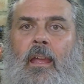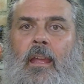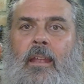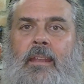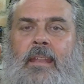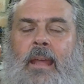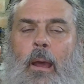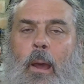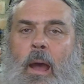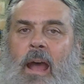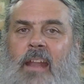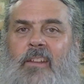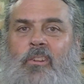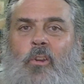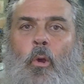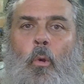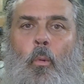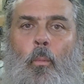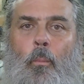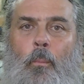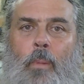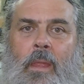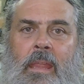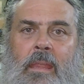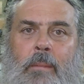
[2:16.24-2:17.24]
Now I
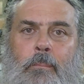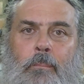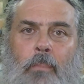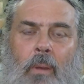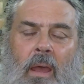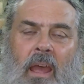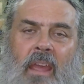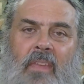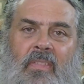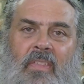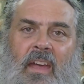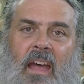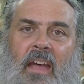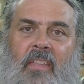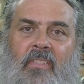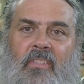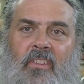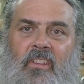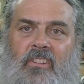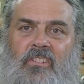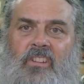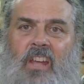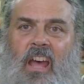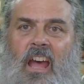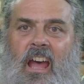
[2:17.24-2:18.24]
don't mean by
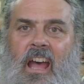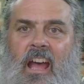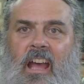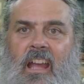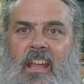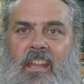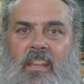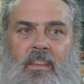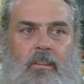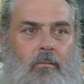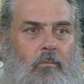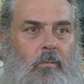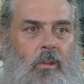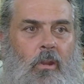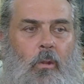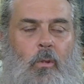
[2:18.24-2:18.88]
that I